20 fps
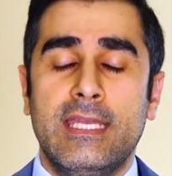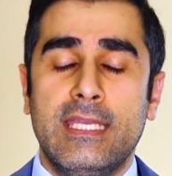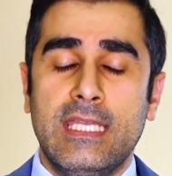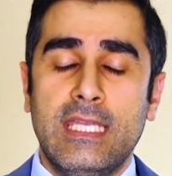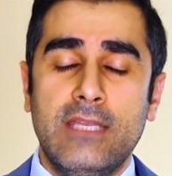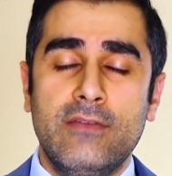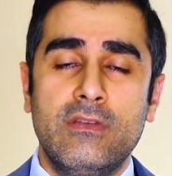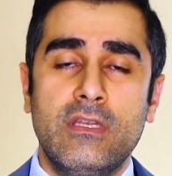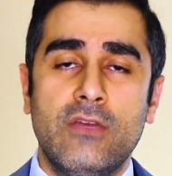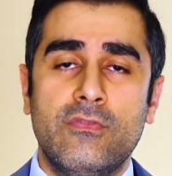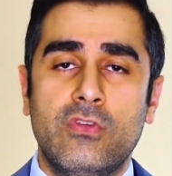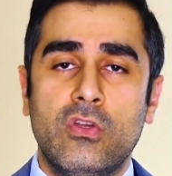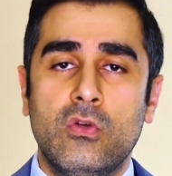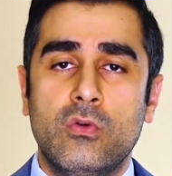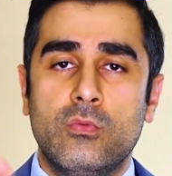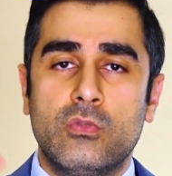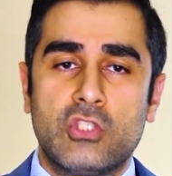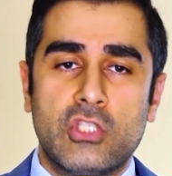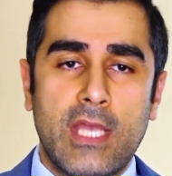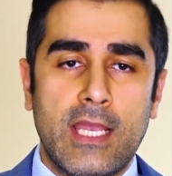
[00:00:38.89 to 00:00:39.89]
Even if
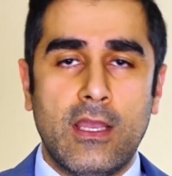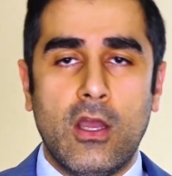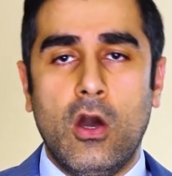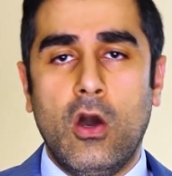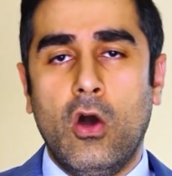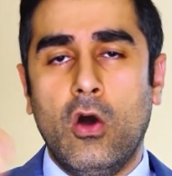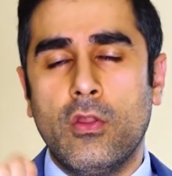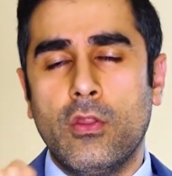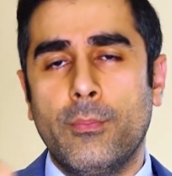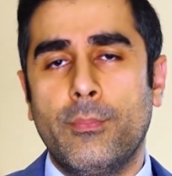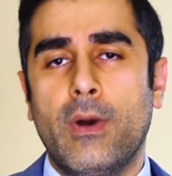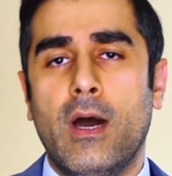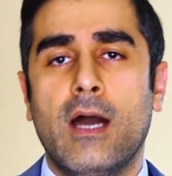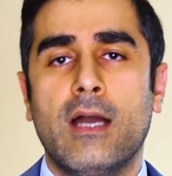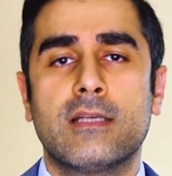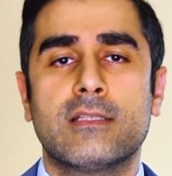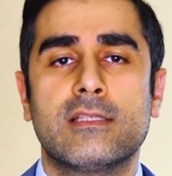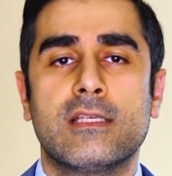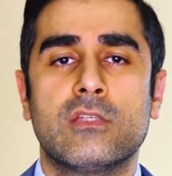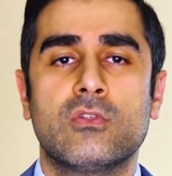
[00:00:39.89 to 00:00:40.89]
you check all the
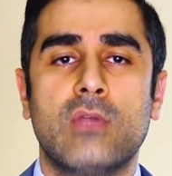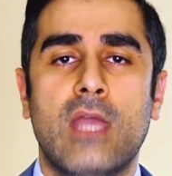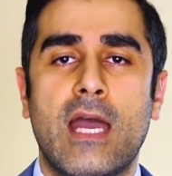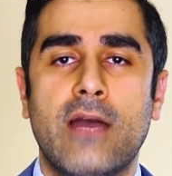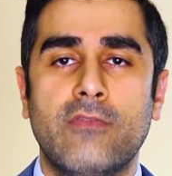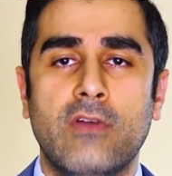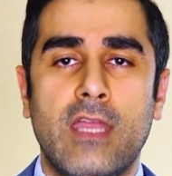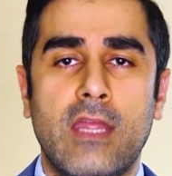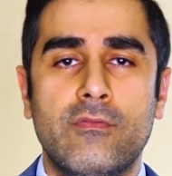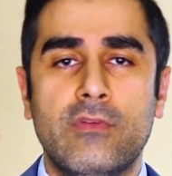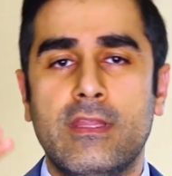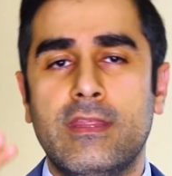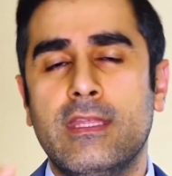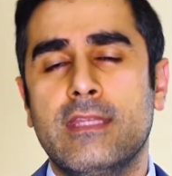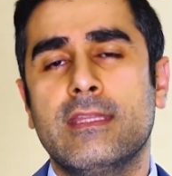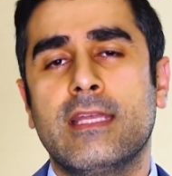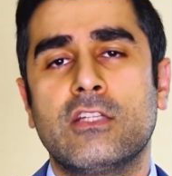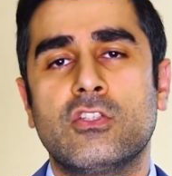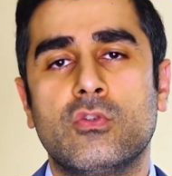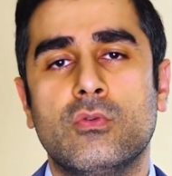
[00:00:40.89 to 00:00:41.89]
boxes, you have
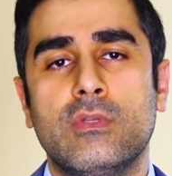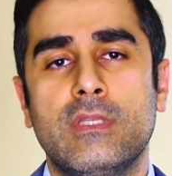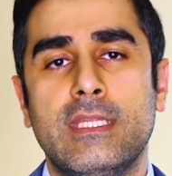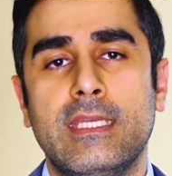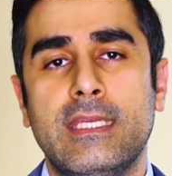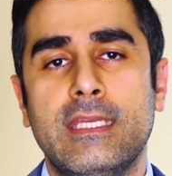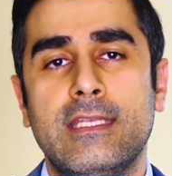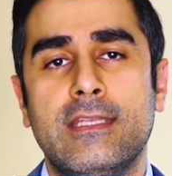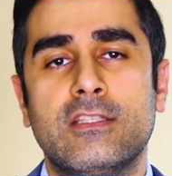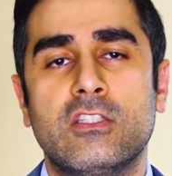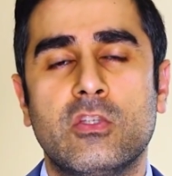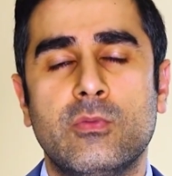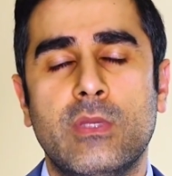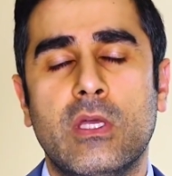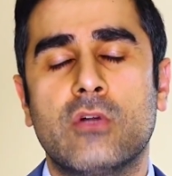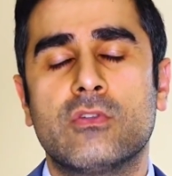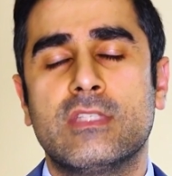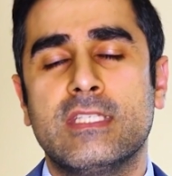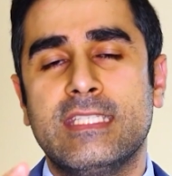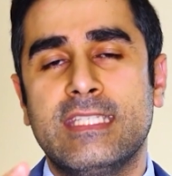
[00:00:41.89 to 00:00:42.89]
everything that you need to be
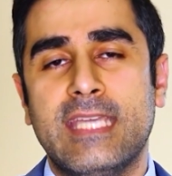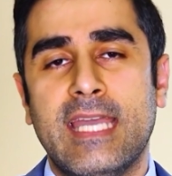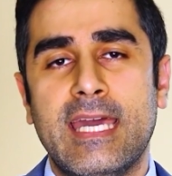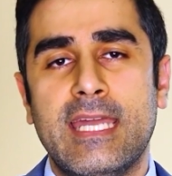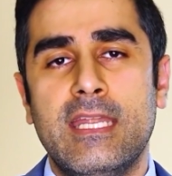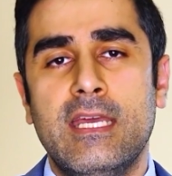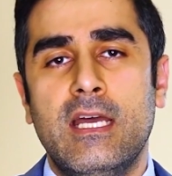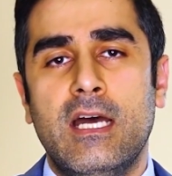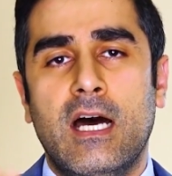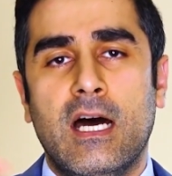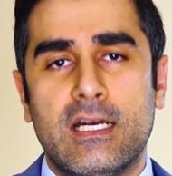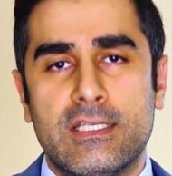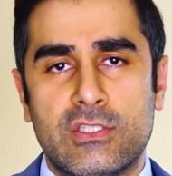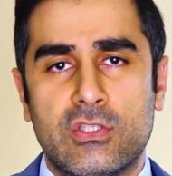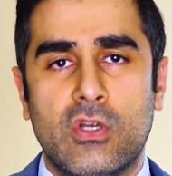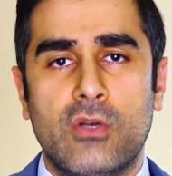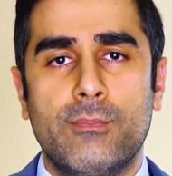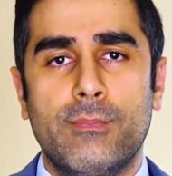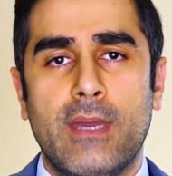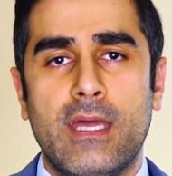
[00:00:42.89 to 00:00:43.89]
able to get a
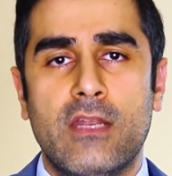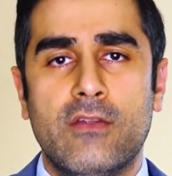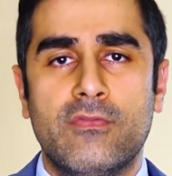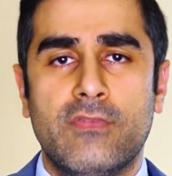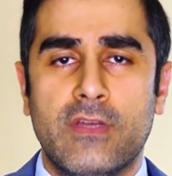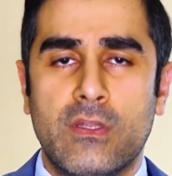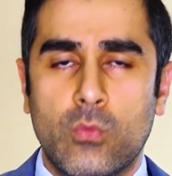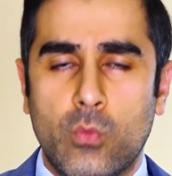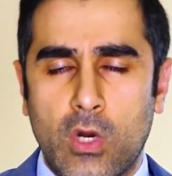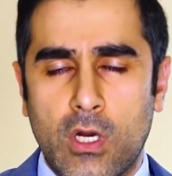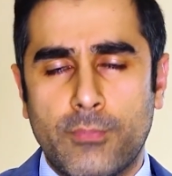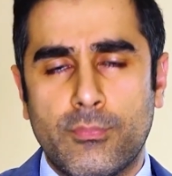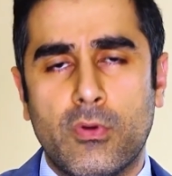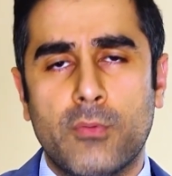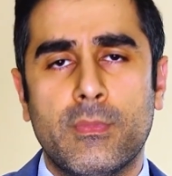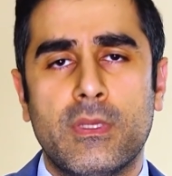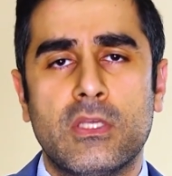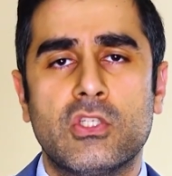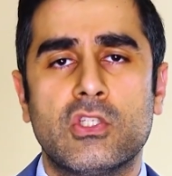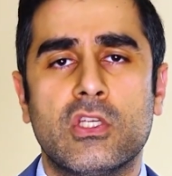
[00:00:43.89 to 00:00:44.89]
certain benefit, work
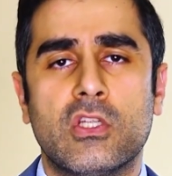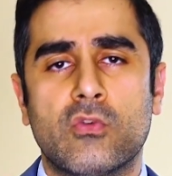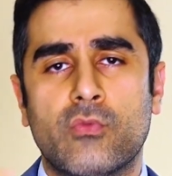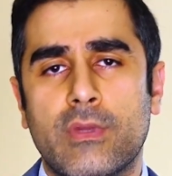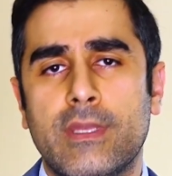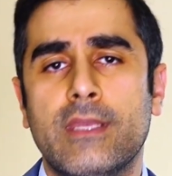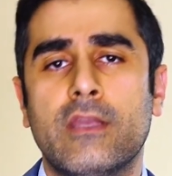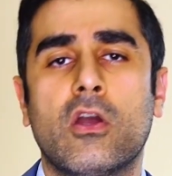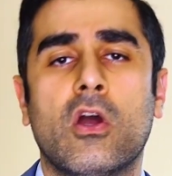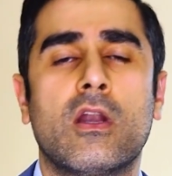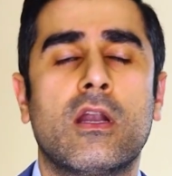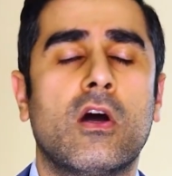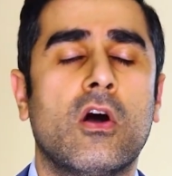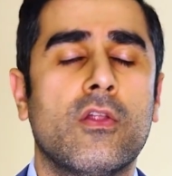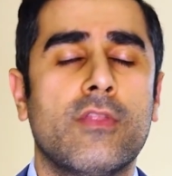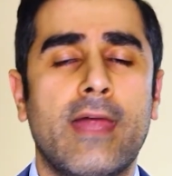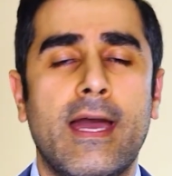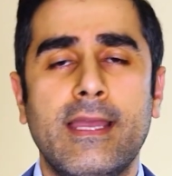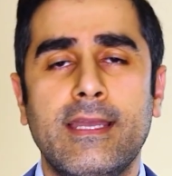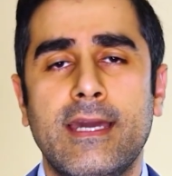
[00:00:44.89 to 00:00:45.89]
permission, green card,
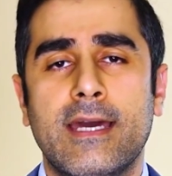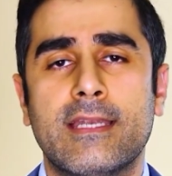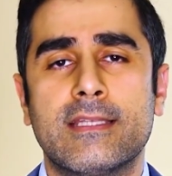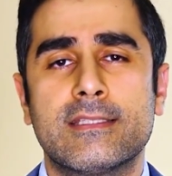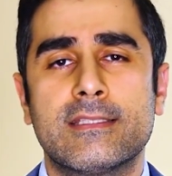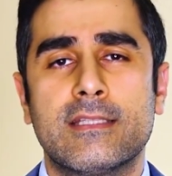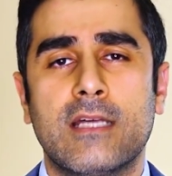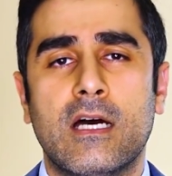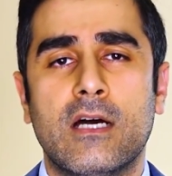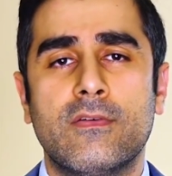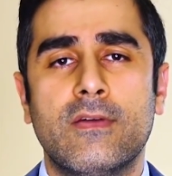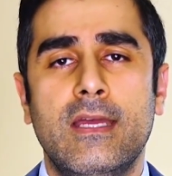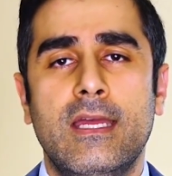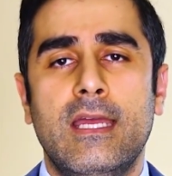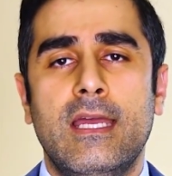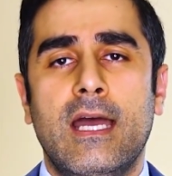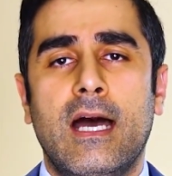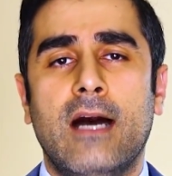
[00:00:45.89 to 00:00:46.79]
all that kind of stuff.